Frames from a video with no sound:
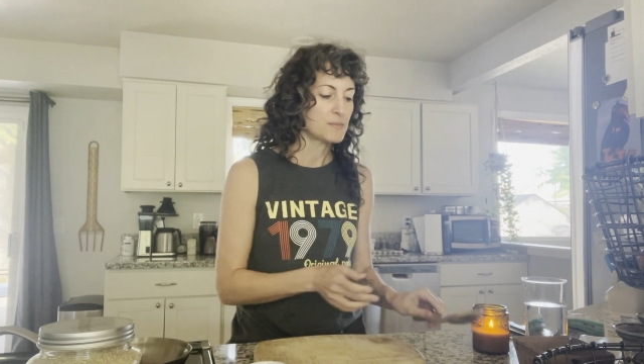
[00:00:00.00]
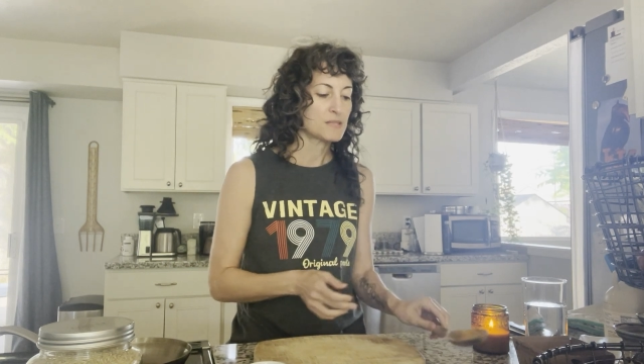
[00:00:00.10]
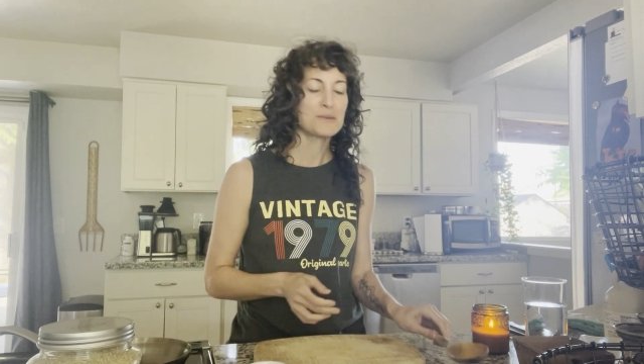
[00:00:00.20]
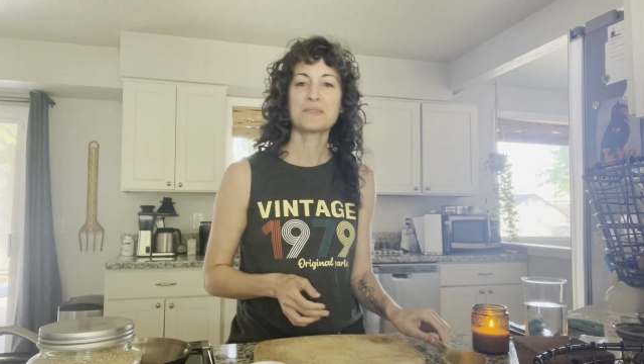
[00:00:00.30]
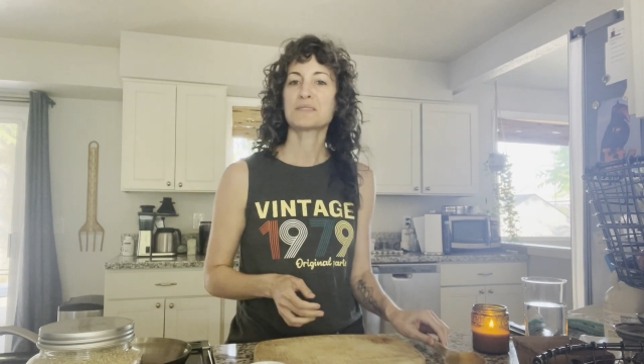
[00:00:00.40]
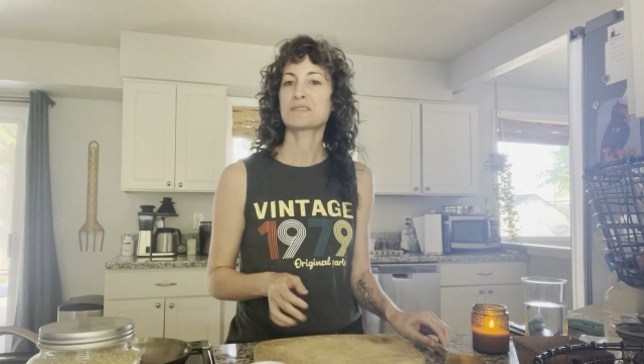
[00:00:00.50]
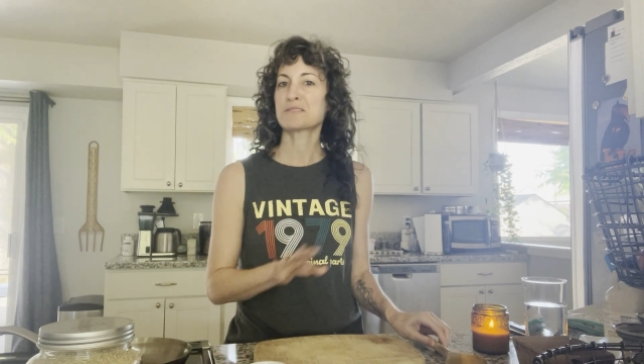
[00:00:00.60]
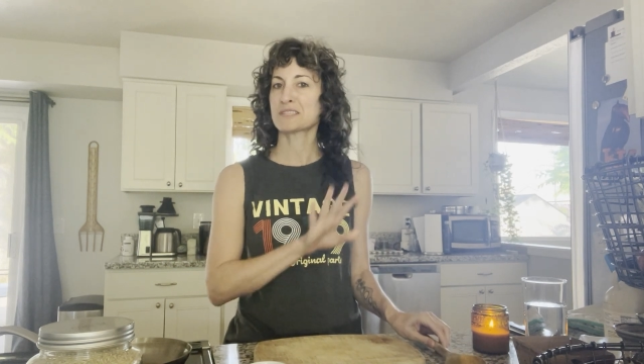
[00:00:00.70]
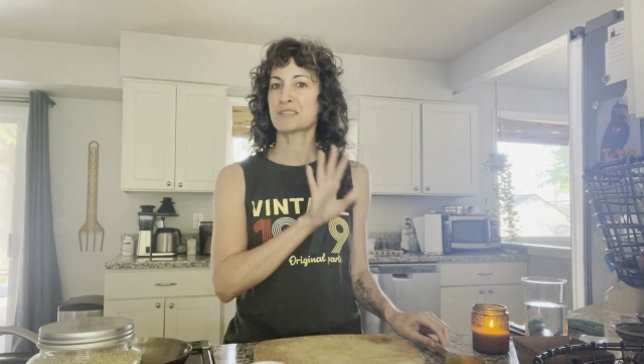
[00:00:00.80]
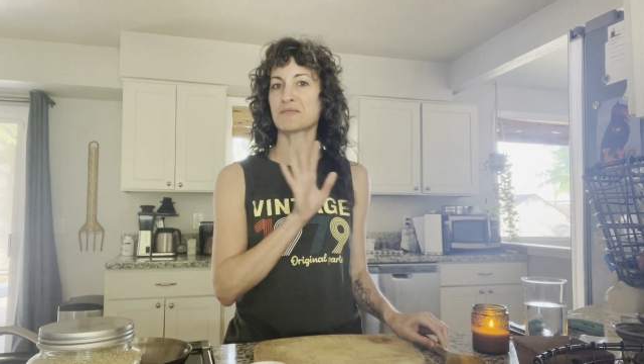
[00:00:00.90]
even just
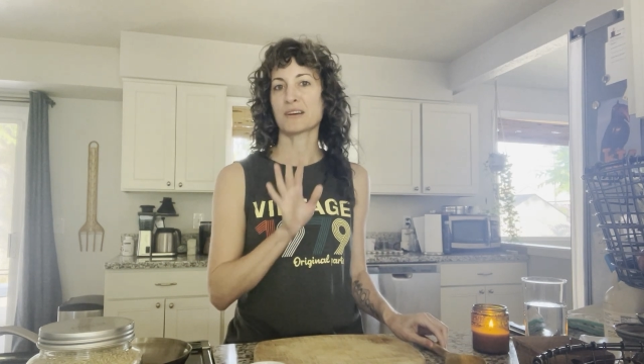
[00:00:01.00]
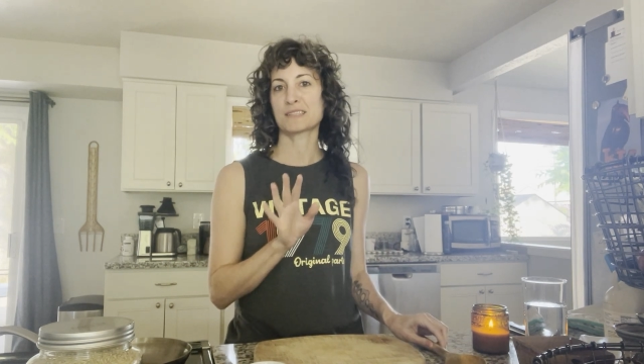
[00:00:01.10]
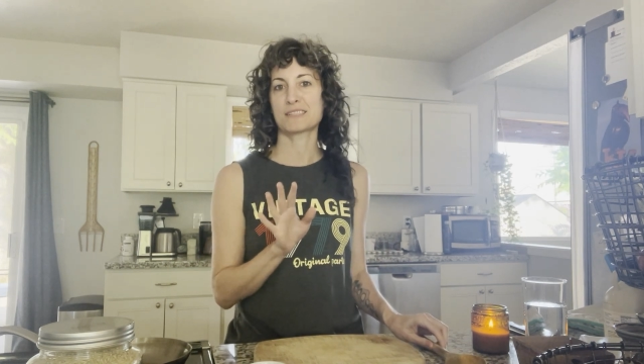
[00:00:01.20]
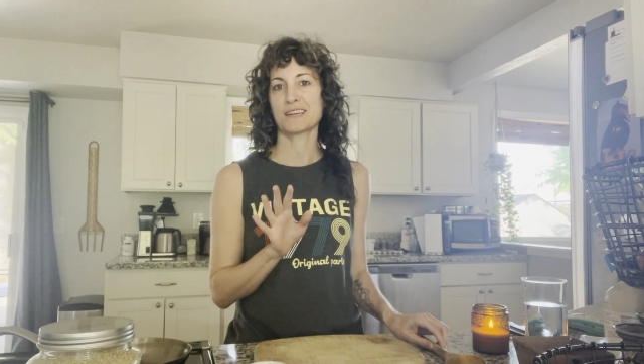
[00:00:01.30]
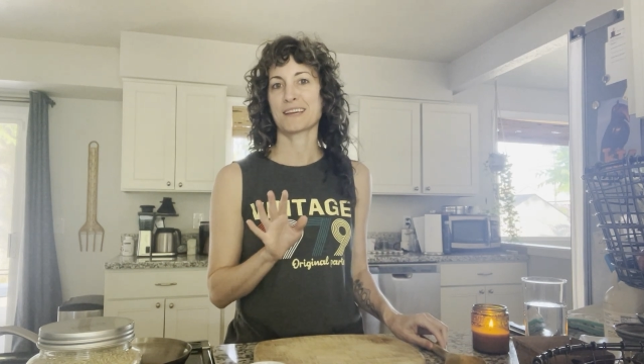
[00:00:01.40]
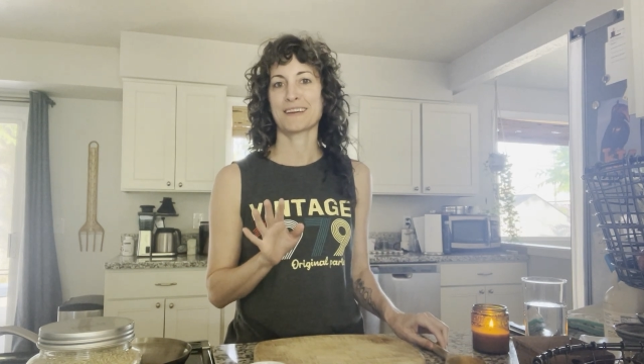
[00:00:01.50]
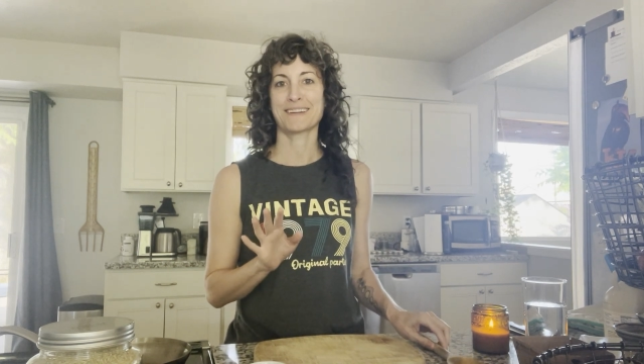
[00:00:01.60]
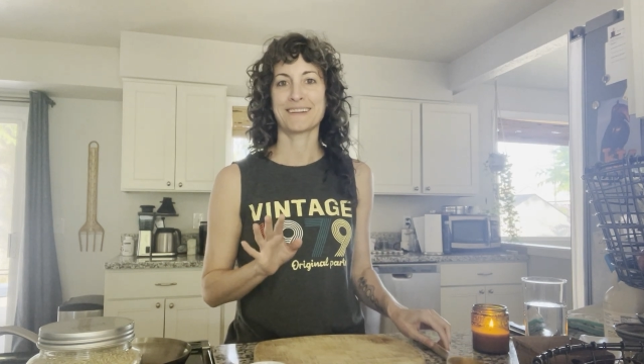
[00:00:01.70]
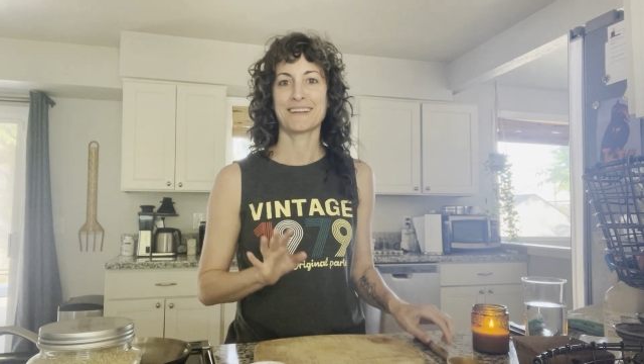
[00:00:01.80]
investing in